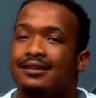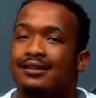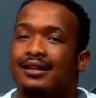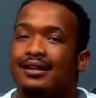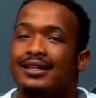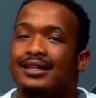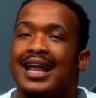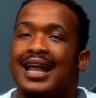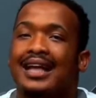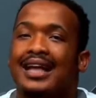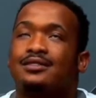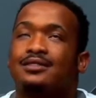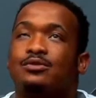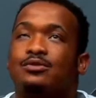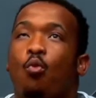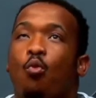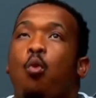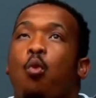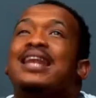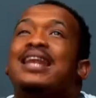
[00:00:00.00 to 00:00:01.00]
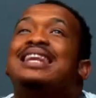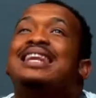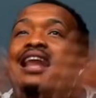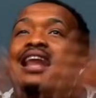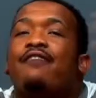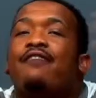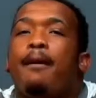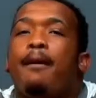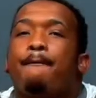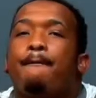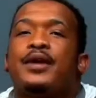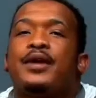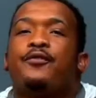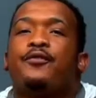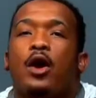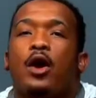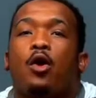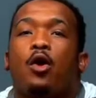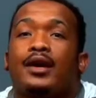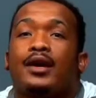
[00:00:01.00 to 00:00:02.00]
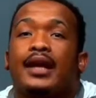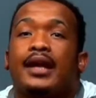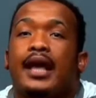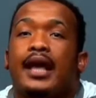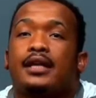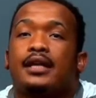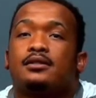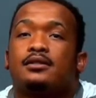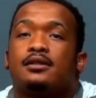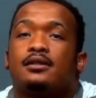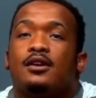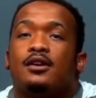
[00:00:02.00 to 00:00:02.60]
that will never be recognized